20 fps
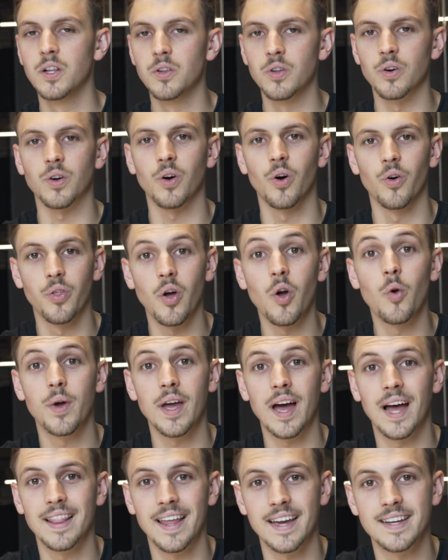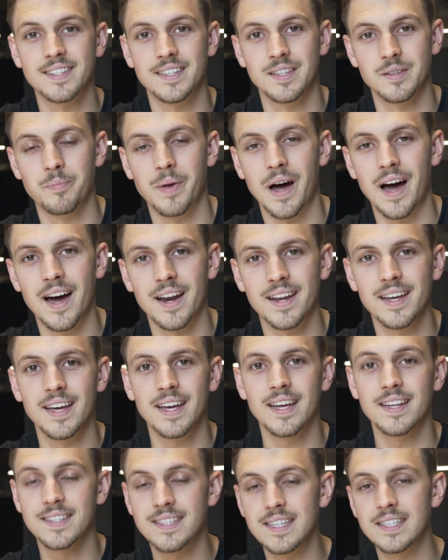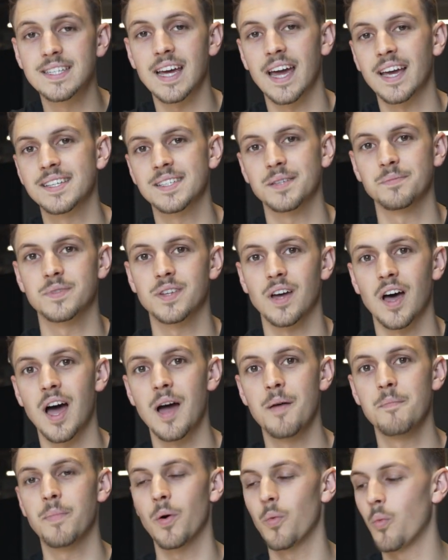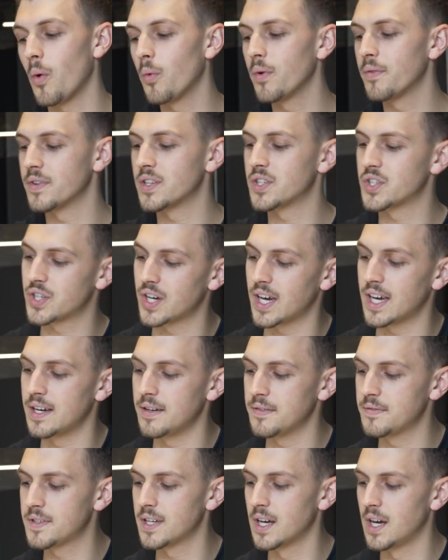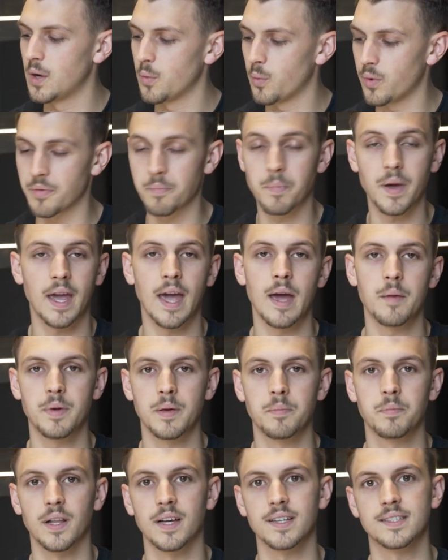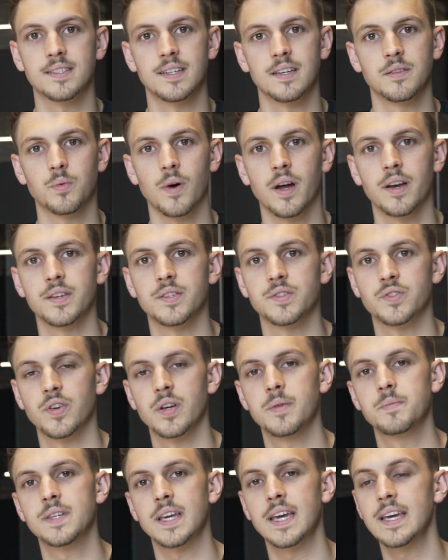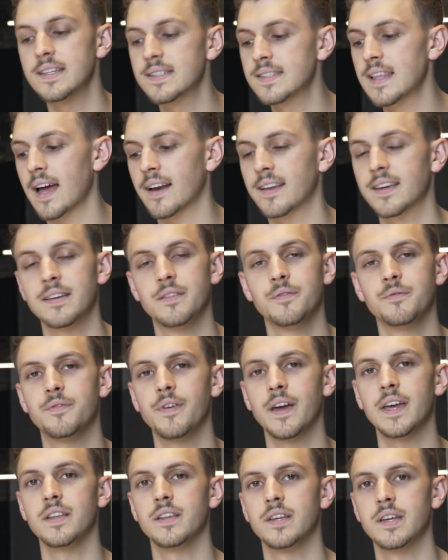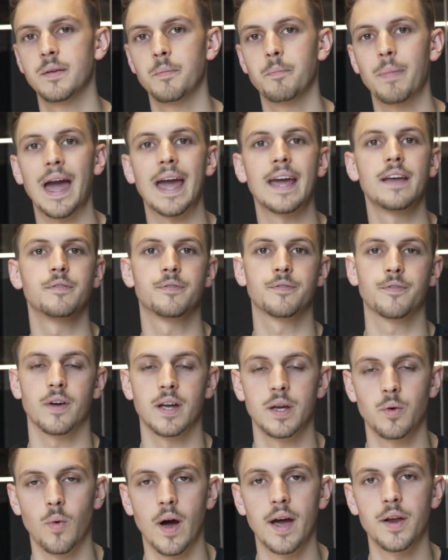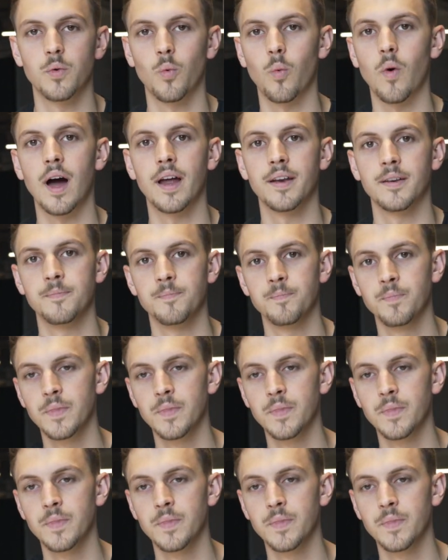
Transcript: look, although we are late to the party, it did take some time, but what we've achieved with PAP Plus Teeth Whitening Strips is that convenient, pain-free way to whiten.